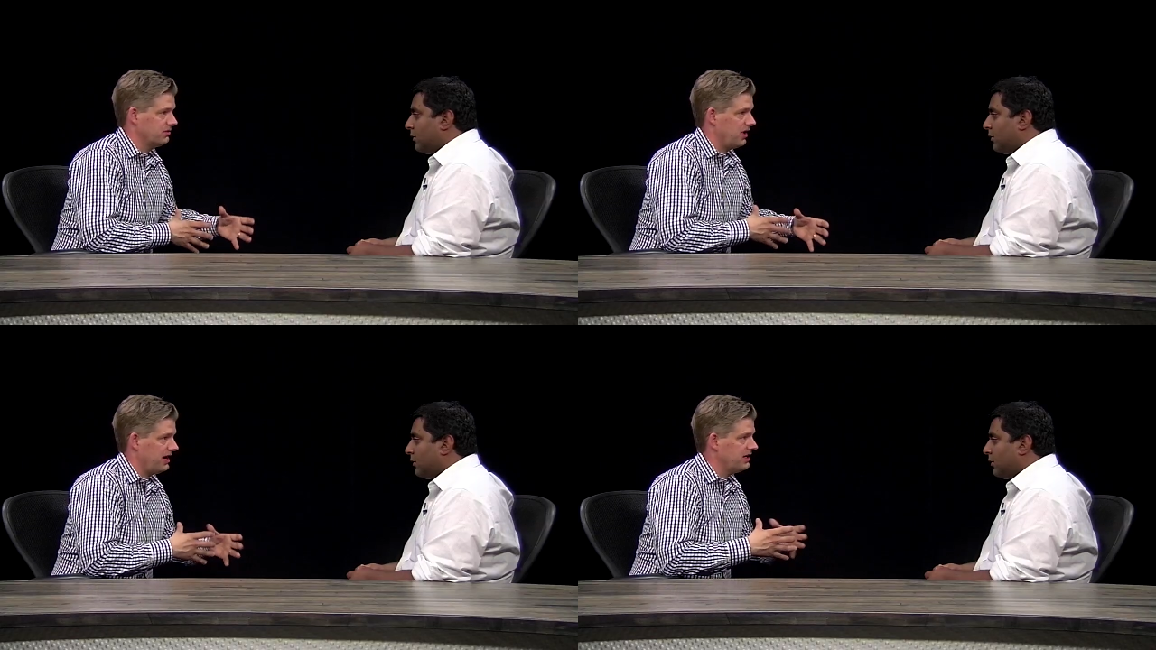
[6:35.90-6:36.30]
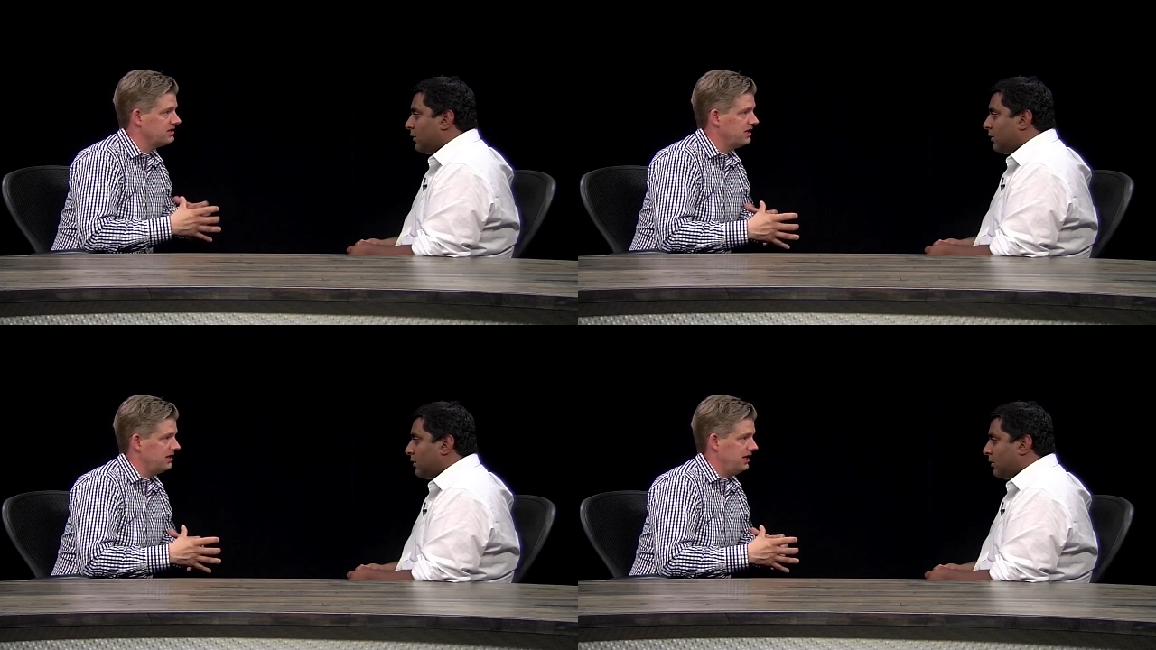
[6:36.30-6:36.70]
Speaker 1: the
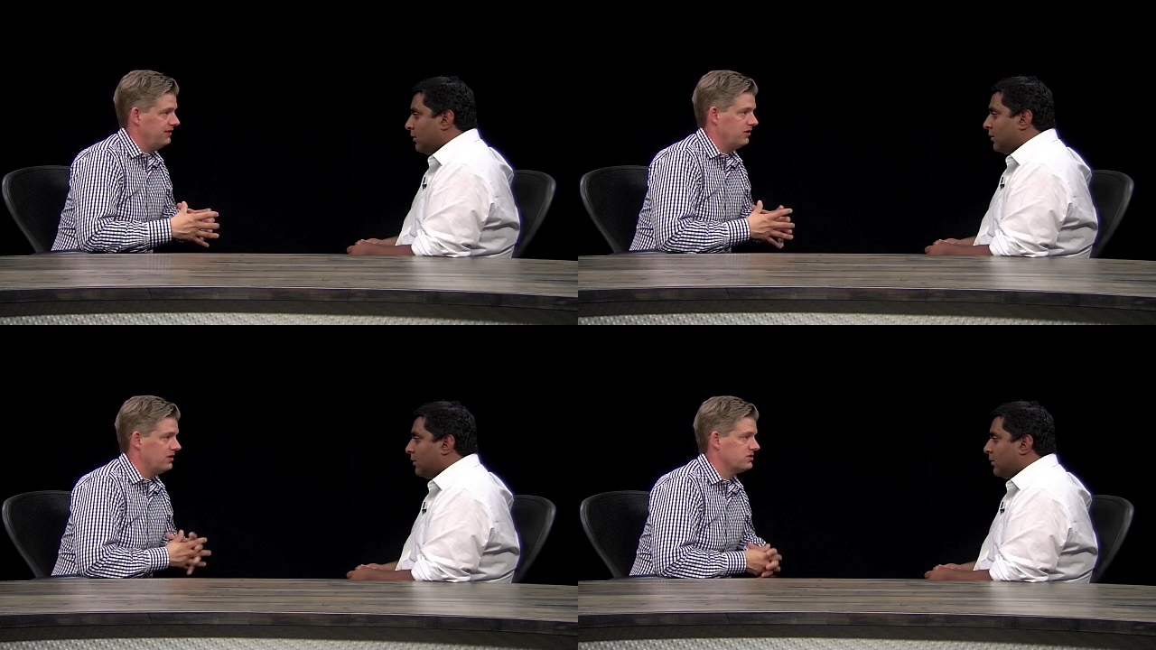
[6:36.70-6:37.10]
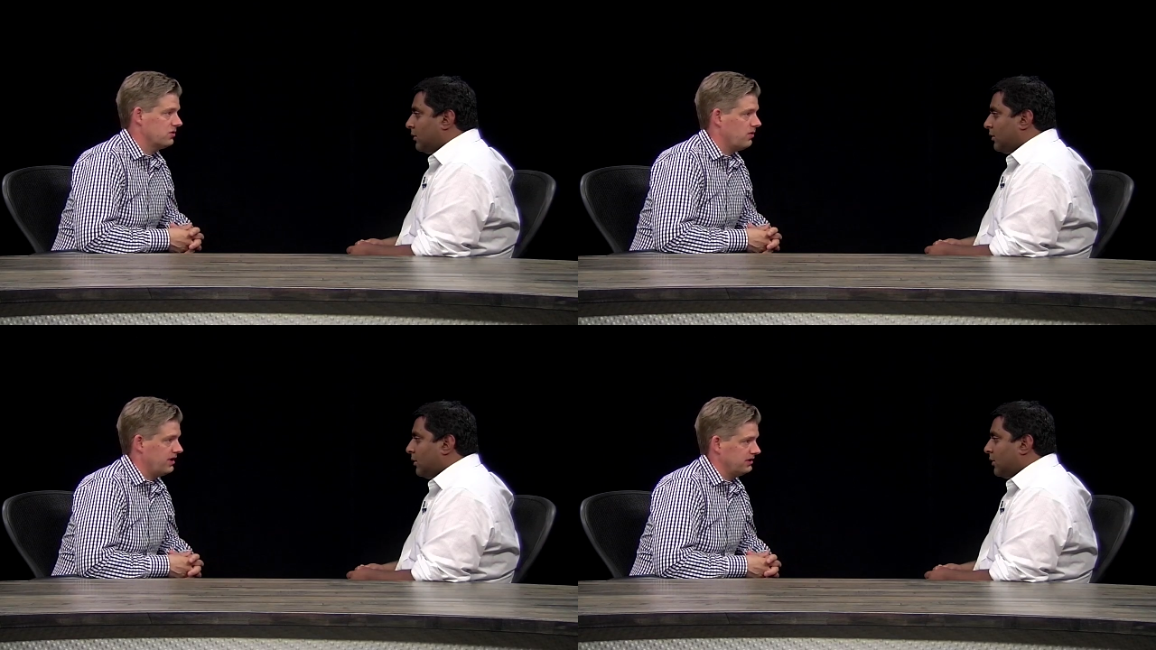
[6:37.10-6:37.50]
product and they're also
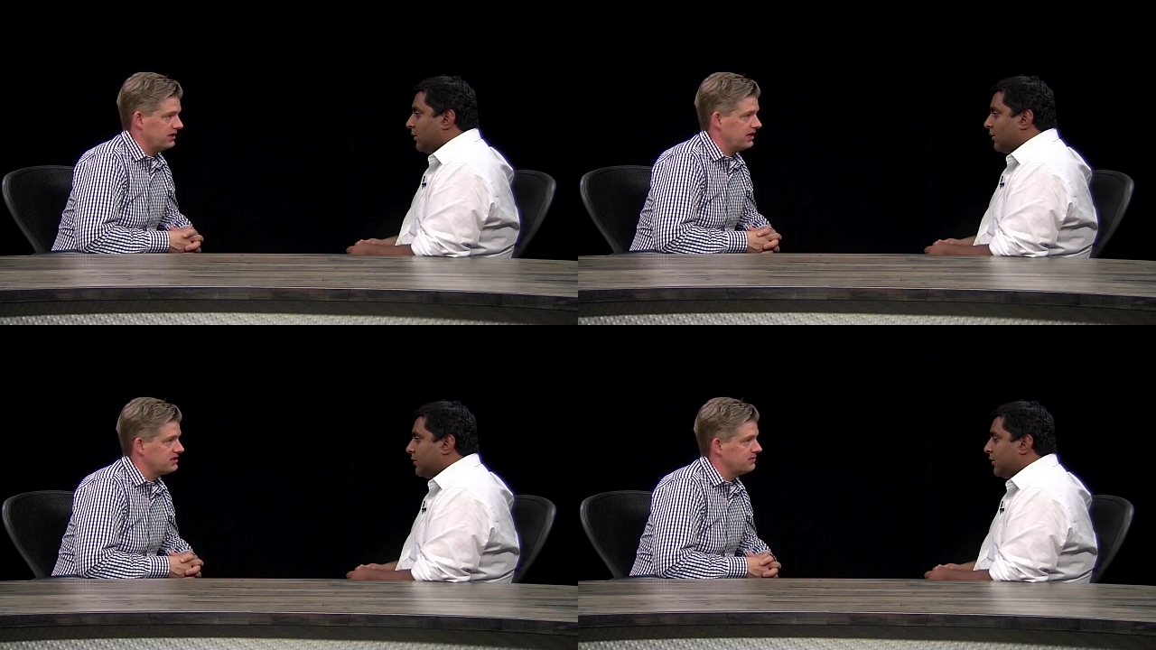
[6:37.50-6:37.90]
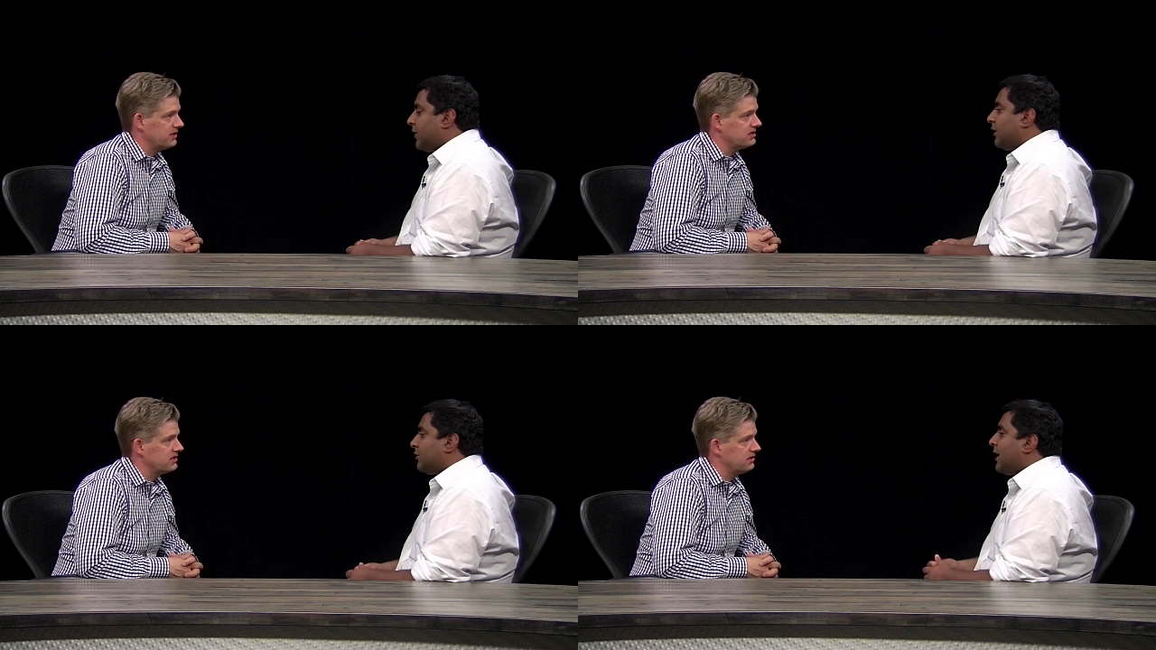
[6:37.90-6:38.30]
acquiring the customers.
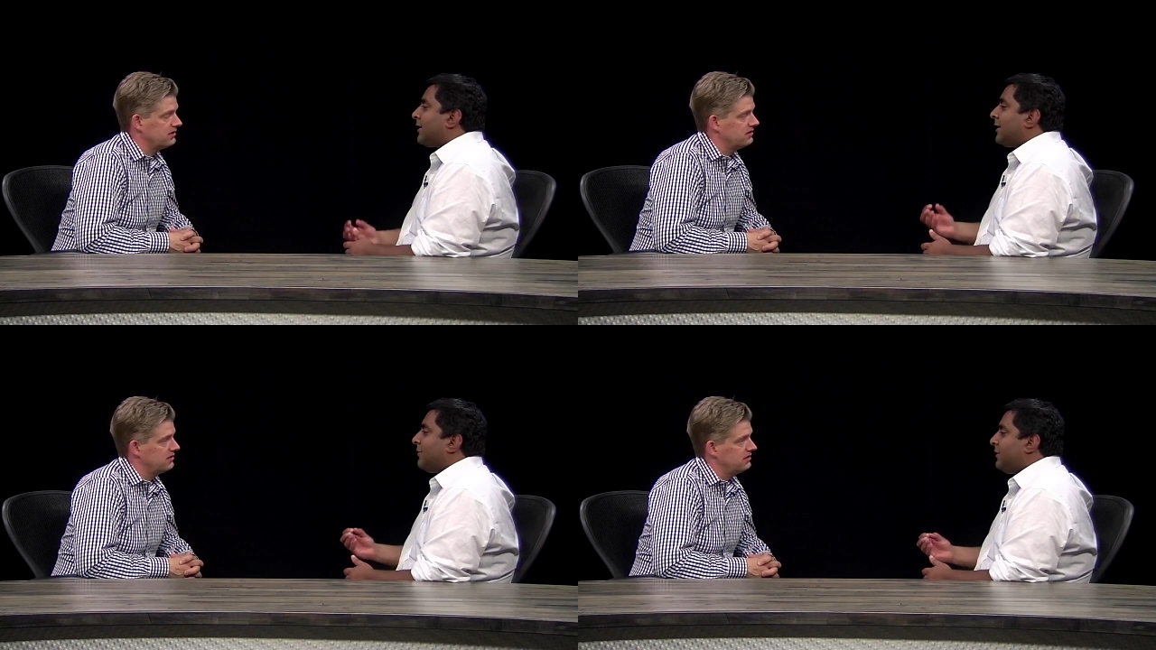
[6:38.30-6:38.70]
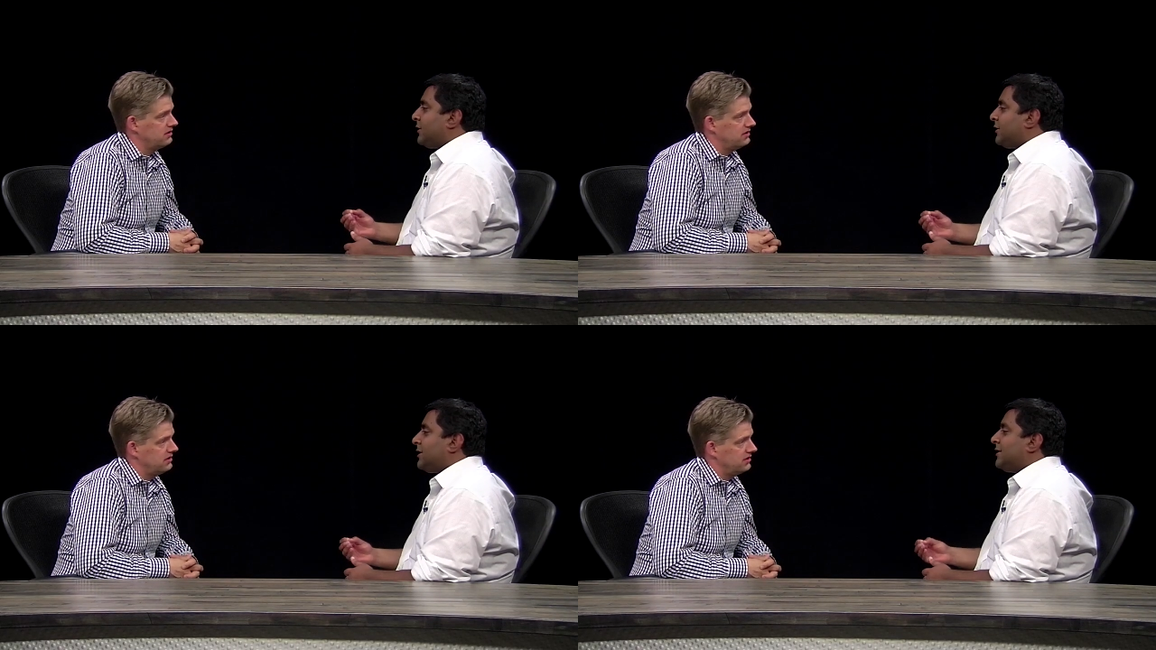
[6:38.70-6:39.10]
So they're
Speaker 2: extracting
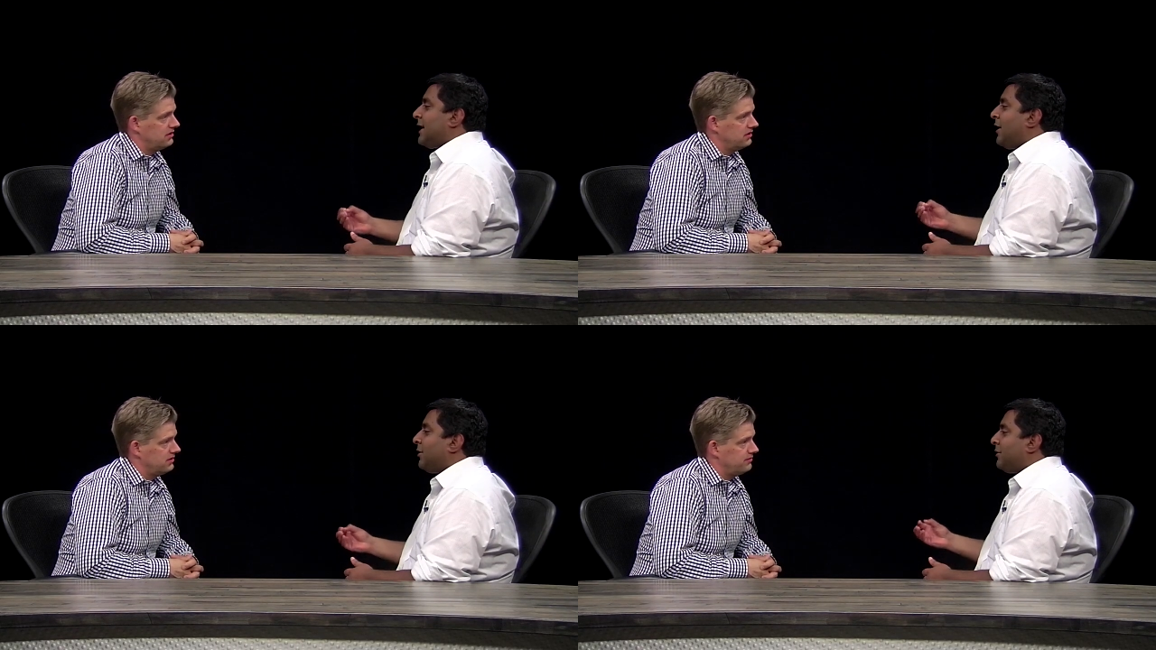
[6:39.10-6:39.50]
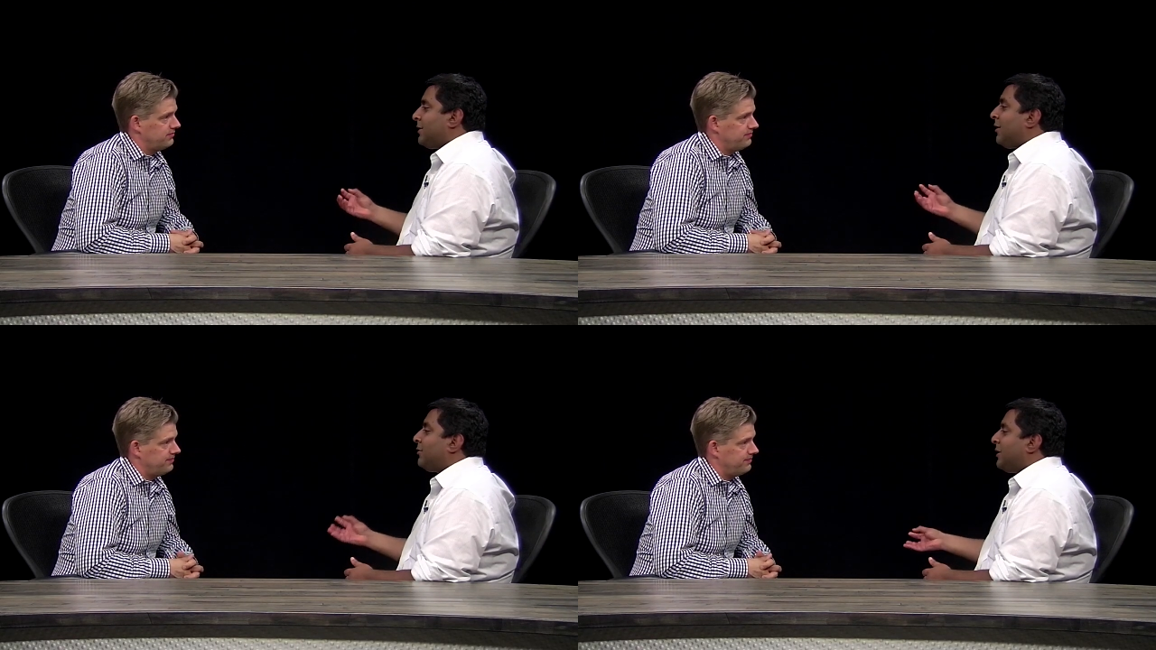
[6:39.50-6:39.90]
efficiencies out
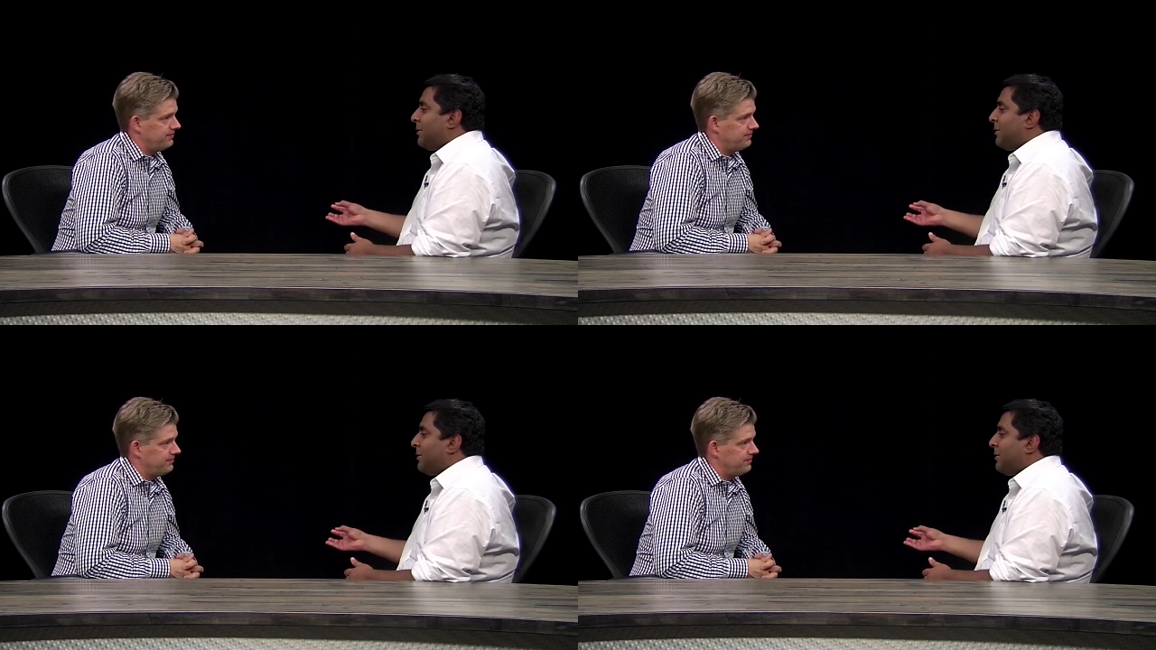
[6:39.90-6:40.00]
of not only the